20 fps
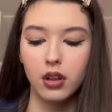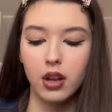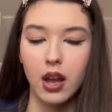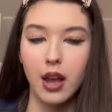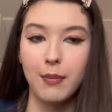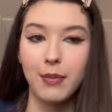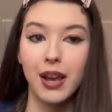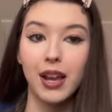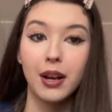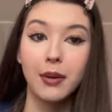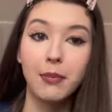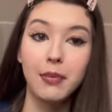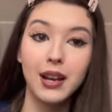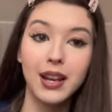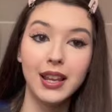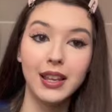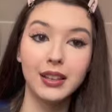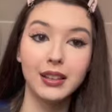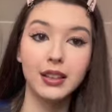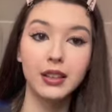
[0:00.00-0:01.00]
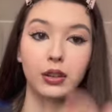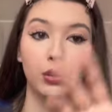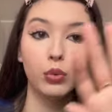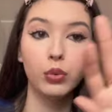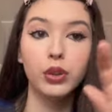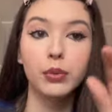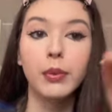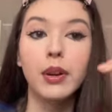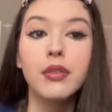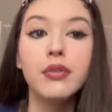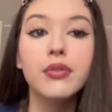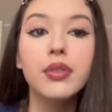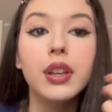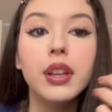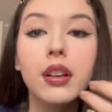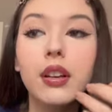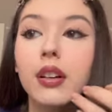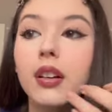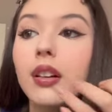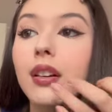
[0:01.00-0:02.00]
I'm gonna blend it with my
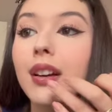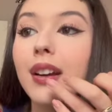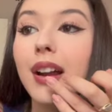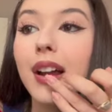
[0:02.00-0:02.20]
finger.